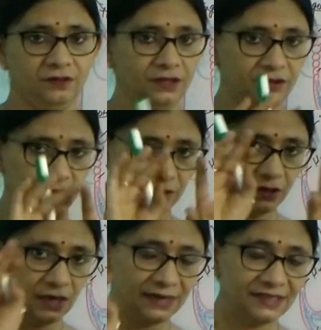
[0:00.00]
There is a
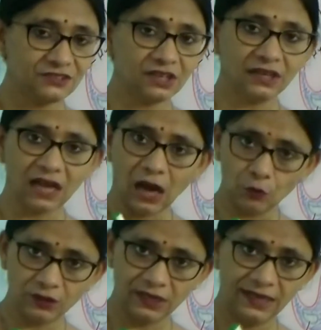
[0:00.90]
distinct
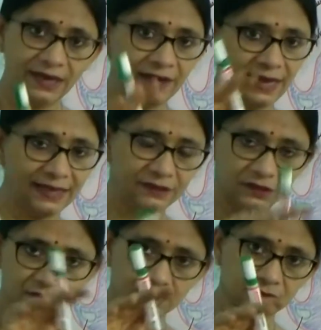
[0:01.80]
outer layer, and
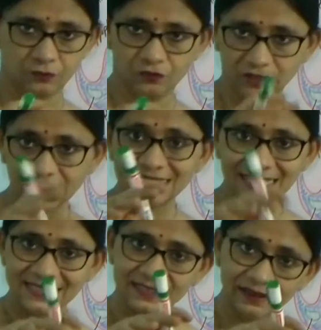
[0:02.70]
the further
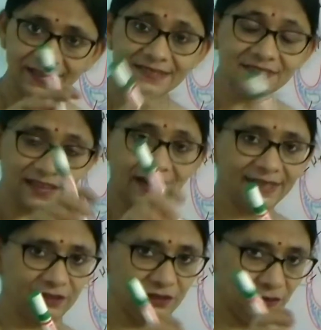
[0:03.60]
cells are
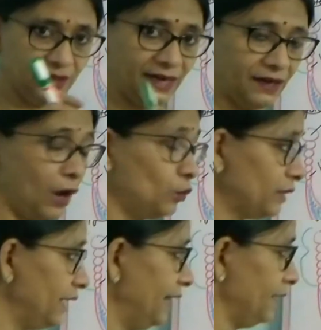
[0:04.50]
inside that
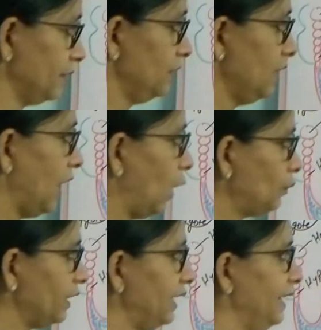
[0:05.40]
outer layer.
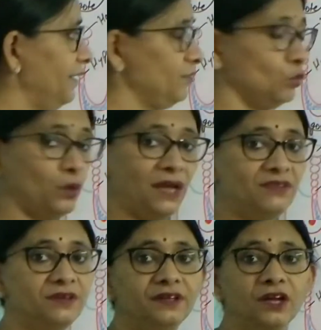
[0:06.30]
Outer layer is known
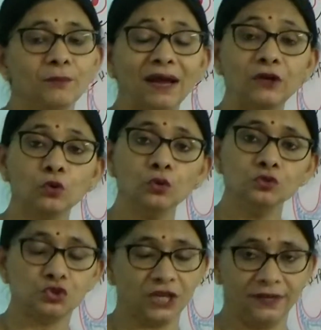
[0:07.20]
as
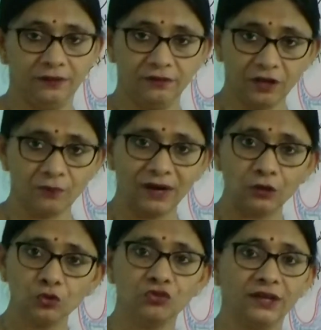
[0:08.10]
dermatogen,
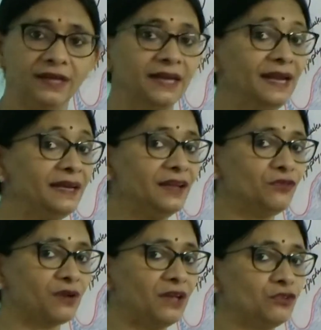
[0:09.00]
and it
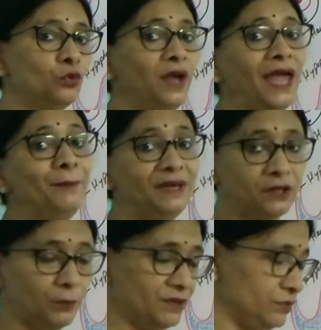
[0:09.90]
gives rise to
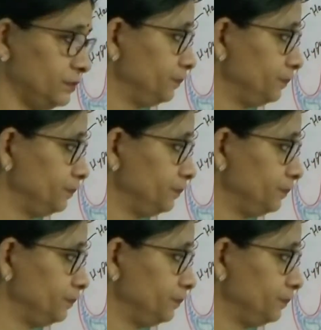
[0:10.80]
epidermis.